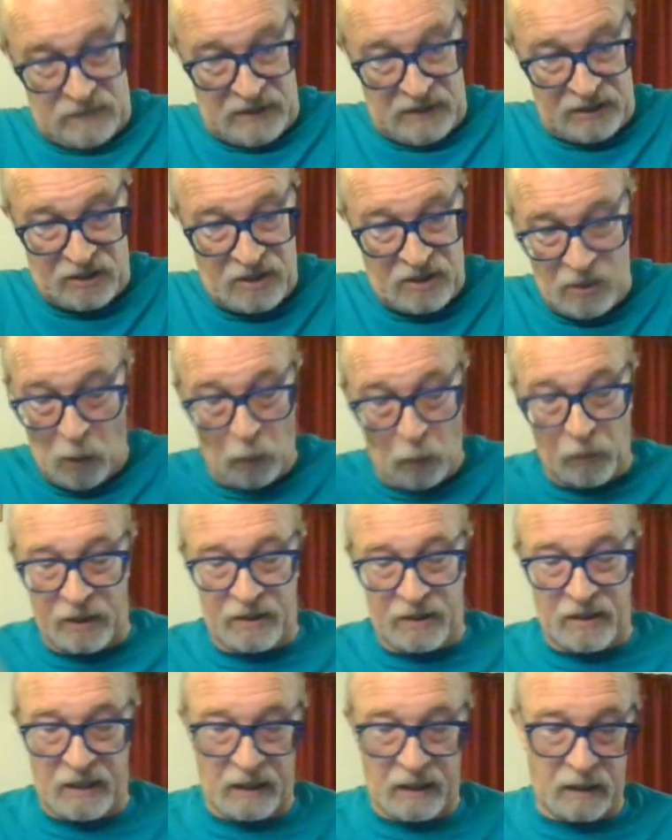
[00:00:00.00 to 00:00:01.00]
It's the
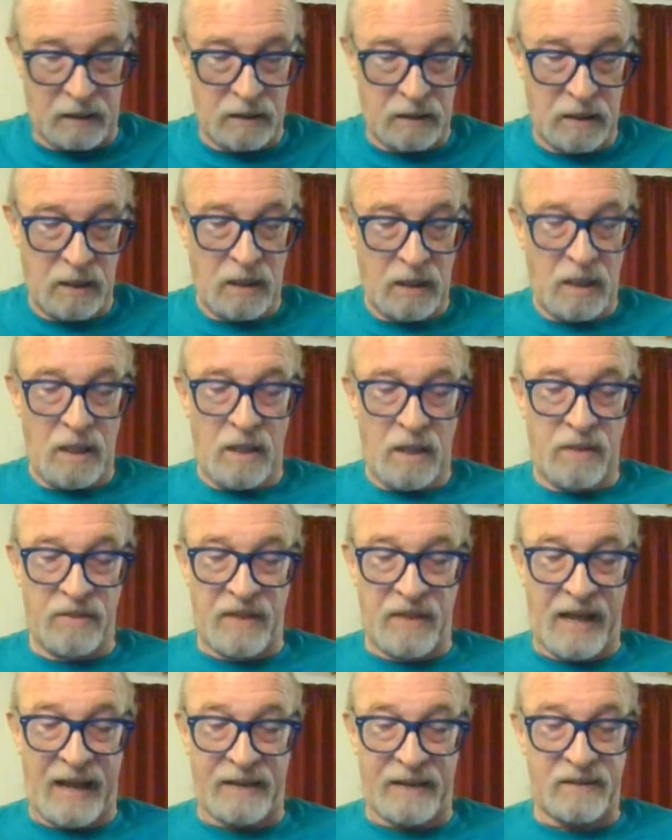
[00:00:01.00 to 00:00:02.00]
only thing.
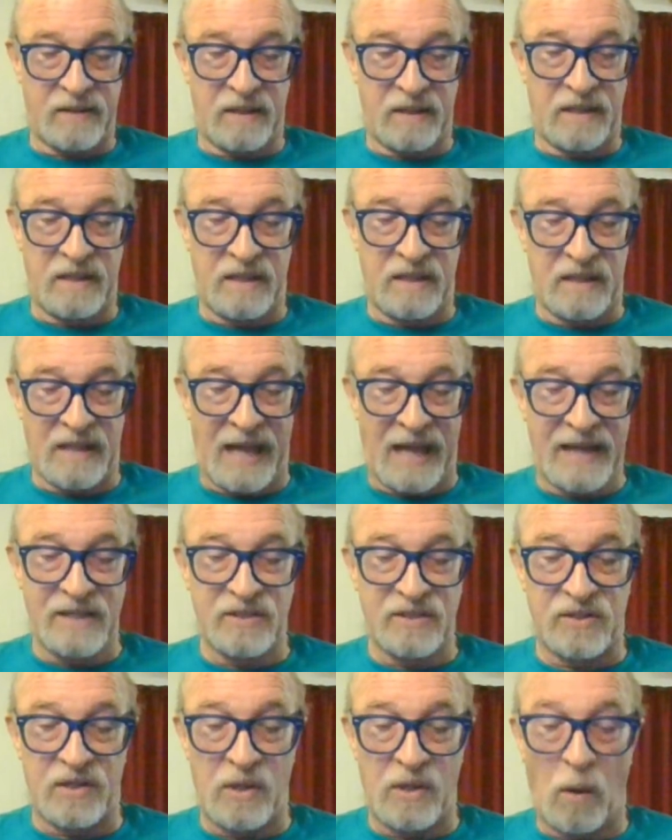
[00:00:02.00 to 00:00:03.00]
That
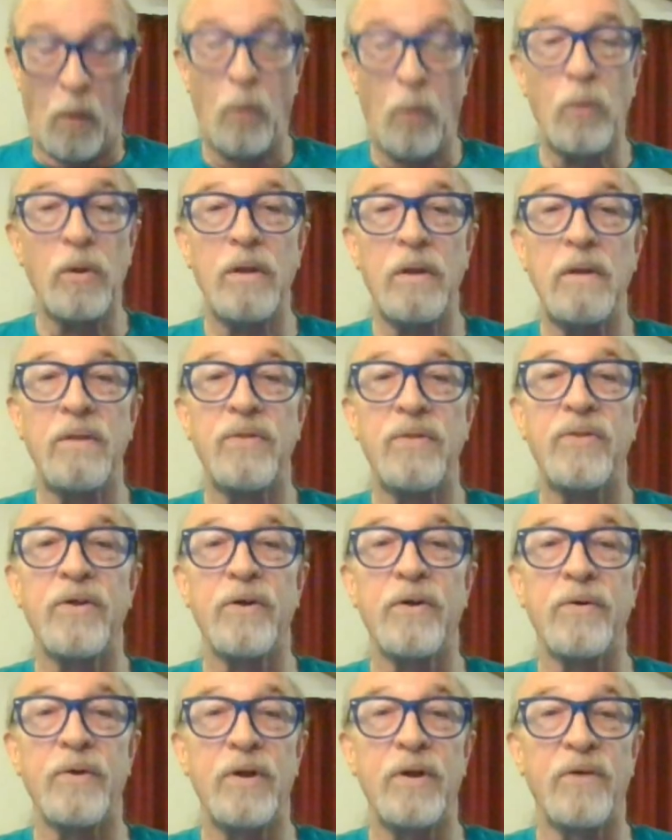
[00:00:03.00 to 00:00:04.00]
is the only
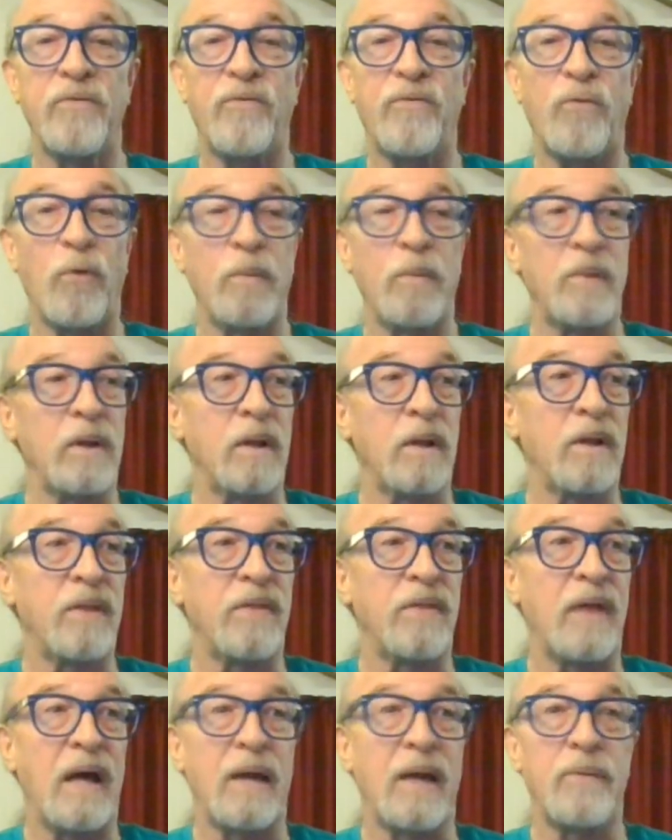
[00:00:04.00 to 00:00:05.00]
theory and formula
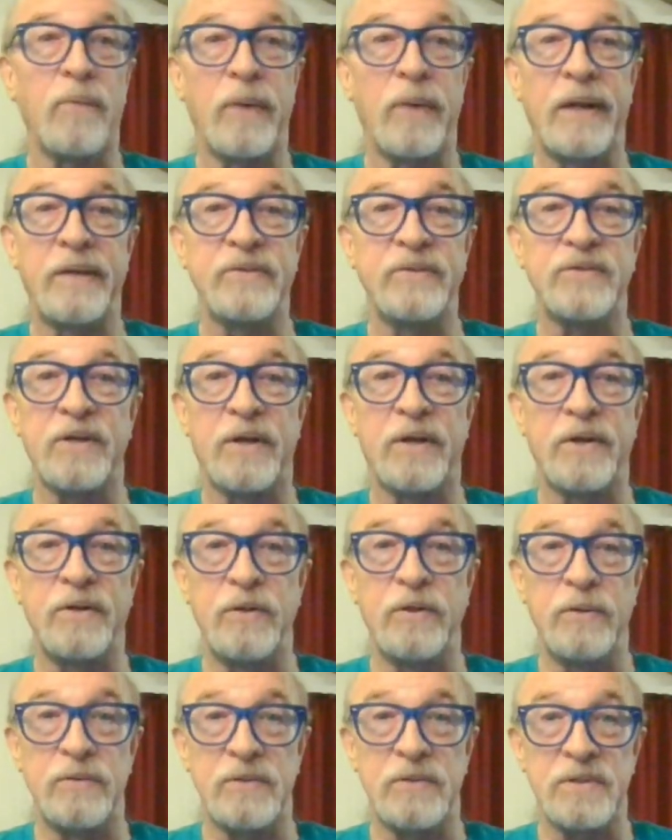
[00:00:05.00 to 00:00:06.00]
that Wing Chun
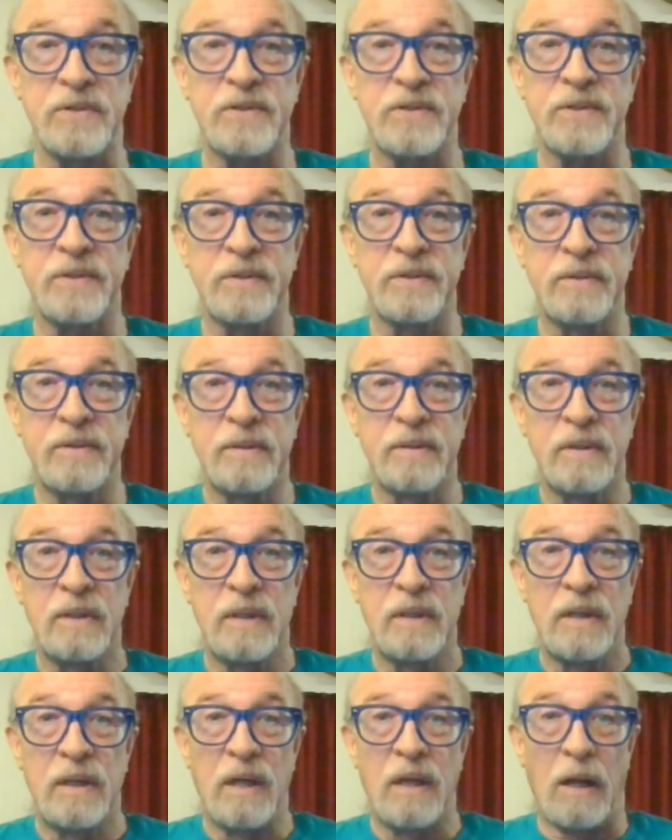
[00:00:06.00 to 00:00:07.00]
uses.
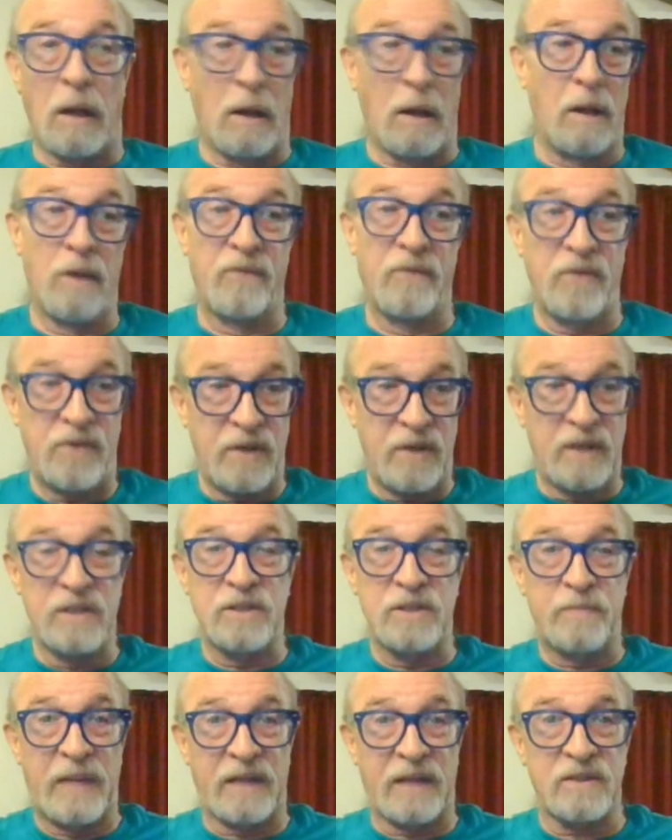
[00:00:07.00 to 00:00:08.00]
Everything
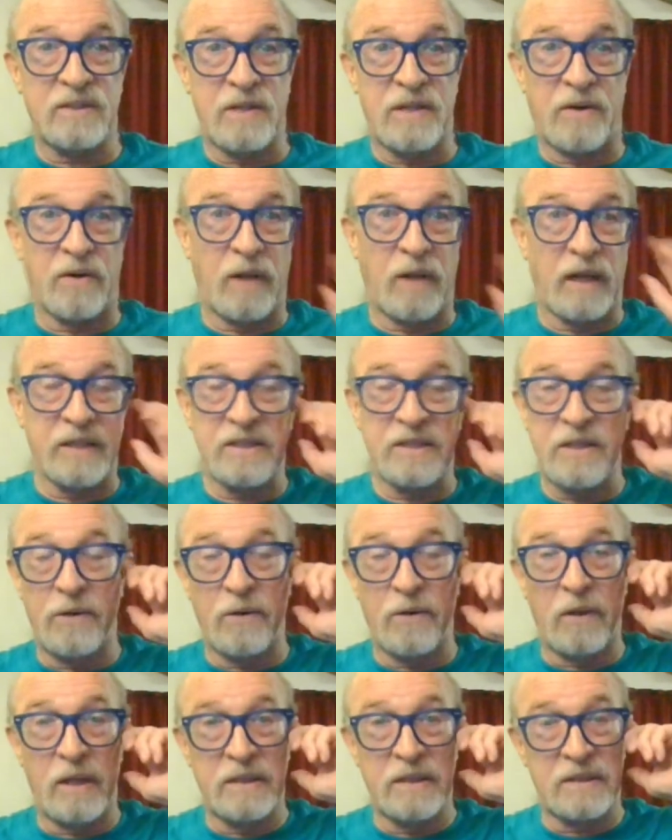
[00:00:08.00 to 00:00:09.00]
is about centerline,
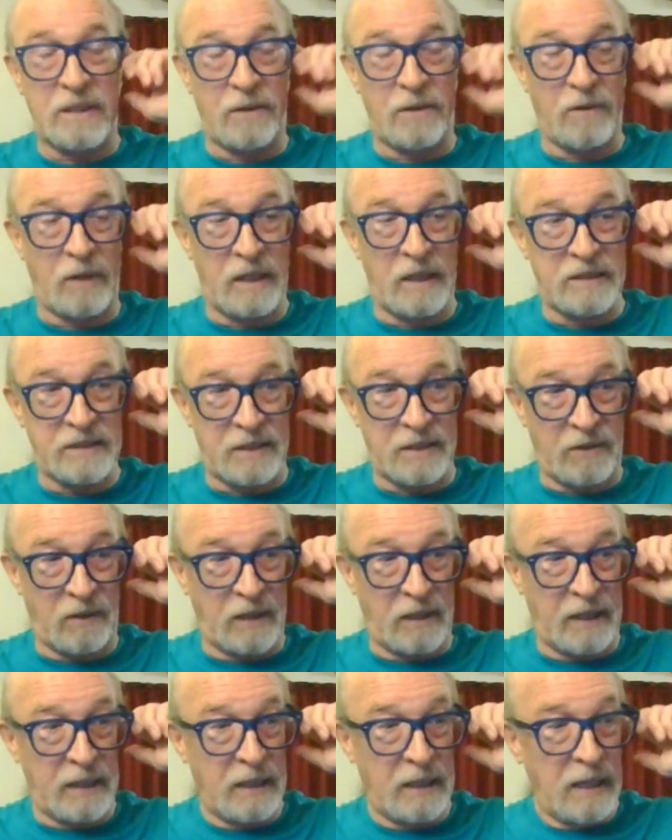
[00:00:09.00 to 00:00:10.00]
centerline, centerline,
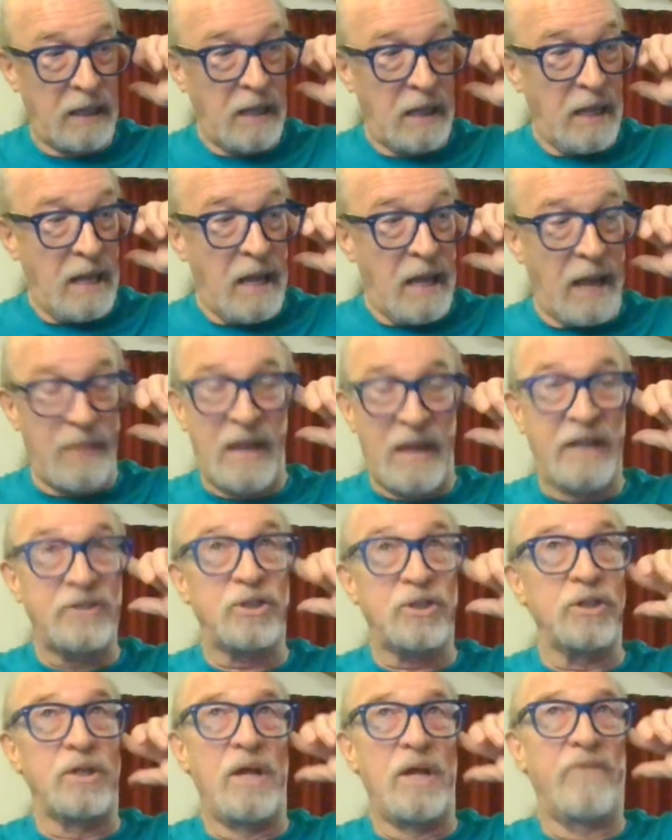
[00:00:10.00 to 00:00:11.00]
centerline, and that
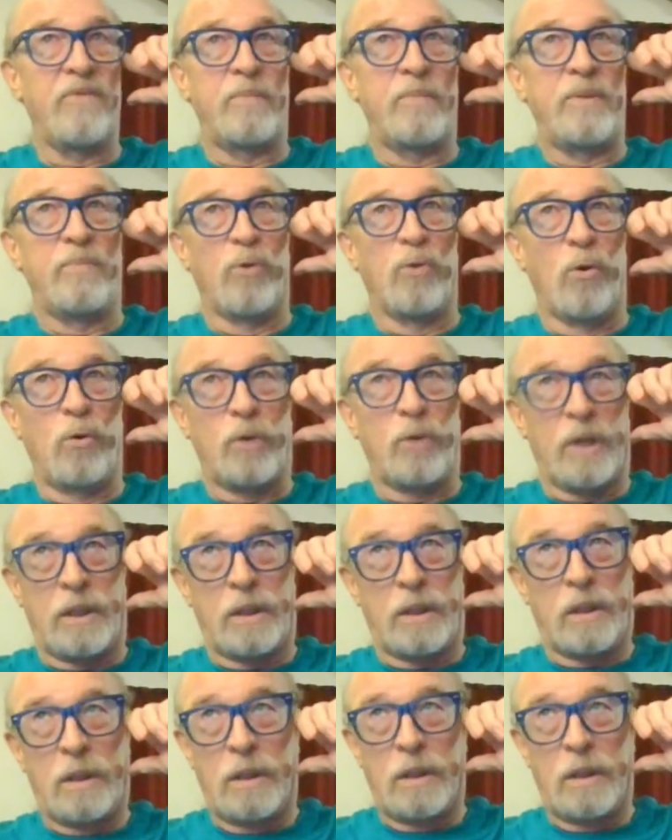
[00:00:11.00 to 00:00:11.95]
it should never be broken.